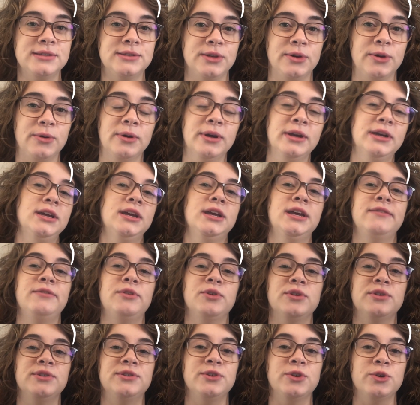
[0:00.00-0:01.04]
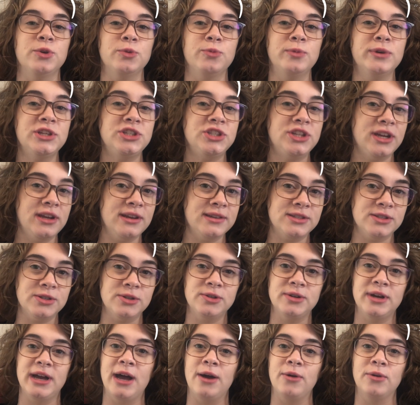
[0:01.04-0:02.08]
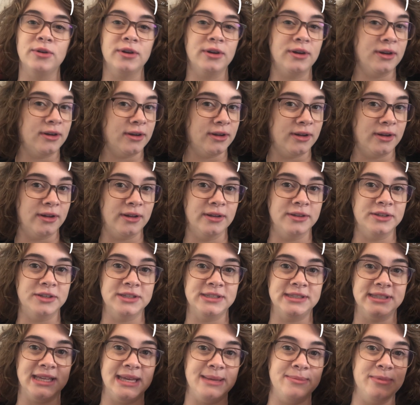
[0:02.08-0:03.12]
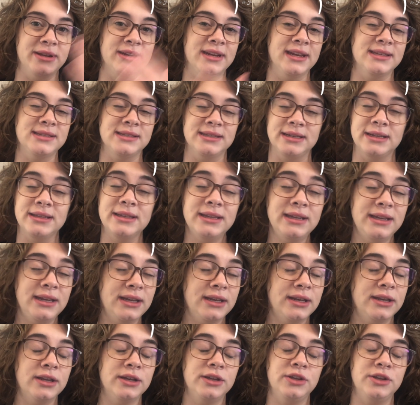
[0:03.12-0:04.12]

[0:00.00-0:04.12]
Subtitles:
So if you want to do witch hazel, alcohol, just to keep it nice and clean.